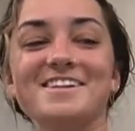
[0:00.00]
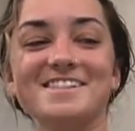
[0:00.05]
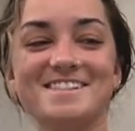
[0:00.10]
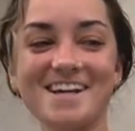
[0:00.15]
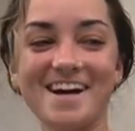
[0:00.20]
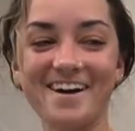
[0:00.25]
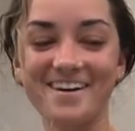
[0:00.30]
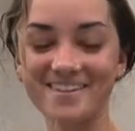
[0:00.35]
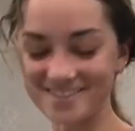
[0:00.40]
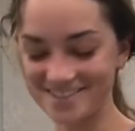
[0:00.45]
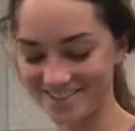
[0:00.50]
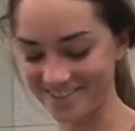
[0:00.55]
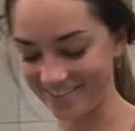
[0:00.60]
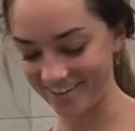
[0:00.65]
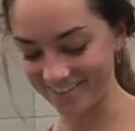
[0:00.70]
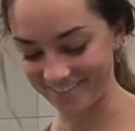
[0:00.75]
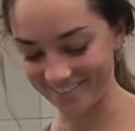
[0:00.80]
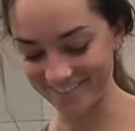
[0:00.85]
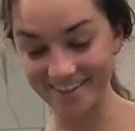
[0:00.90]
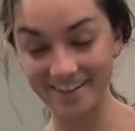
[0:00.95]
worked out, so
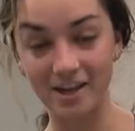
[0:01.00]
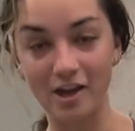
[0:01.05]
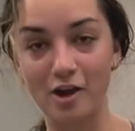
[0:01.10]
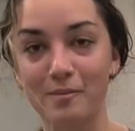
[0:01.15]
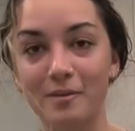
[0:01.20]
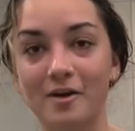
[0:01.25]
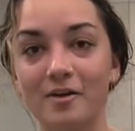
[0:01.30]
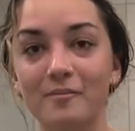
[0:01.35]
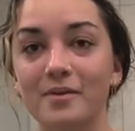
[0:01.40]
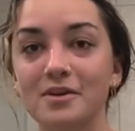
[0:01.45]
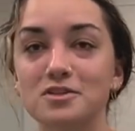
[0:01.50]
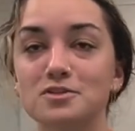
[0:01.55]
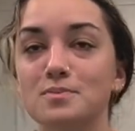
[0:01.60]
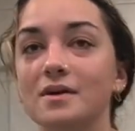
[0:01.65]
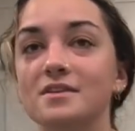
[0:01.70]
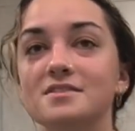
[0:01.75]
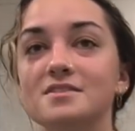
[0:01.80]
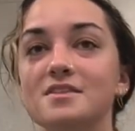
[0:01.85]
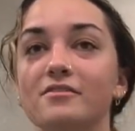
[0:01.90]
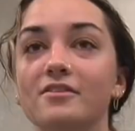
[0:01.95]
I don't really care about butt
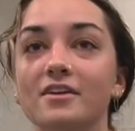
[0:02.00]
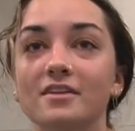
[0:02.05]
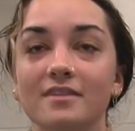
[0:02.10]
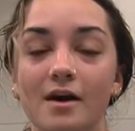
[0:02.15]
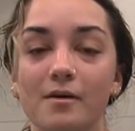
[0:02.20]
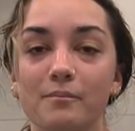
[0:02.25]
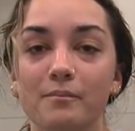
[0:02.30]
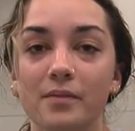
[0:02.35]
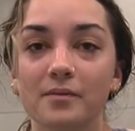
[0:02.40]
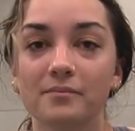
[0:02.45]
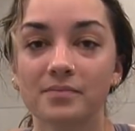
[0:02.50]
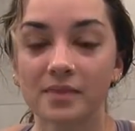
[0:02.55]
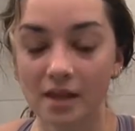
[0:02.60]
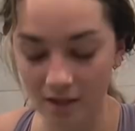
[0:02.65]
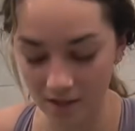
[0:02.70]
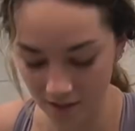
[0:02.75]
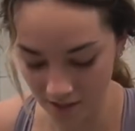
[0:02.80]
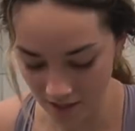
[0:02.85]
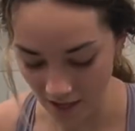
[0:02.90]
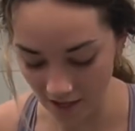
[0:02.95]
sweat and stuff like that. But
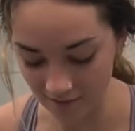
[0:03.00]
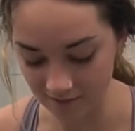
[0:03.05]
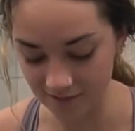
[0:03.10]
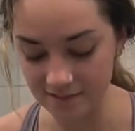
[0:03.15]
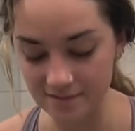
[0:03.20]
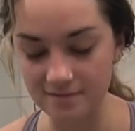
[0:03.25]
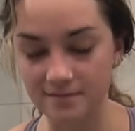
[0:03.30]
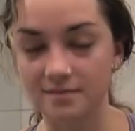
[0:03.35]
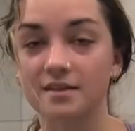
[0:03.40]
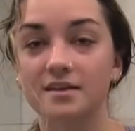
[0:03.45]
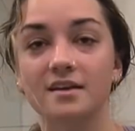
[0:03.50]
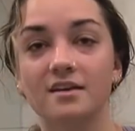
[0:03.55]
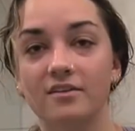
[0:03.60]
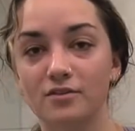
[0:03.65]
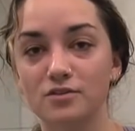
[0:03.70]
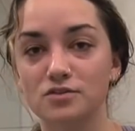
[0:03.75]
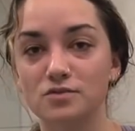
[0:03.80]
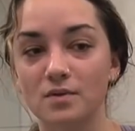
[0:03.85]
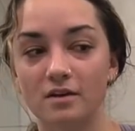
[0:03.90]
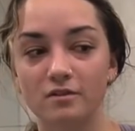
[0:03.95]
Ella is licking
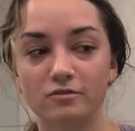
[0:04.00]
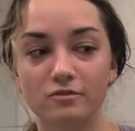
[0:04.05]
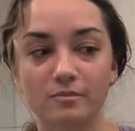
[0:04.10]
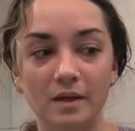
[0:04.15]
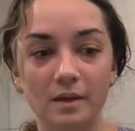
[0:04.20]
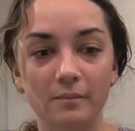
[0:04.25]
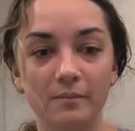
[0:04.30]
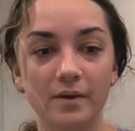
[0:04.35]
all the sweat off of me.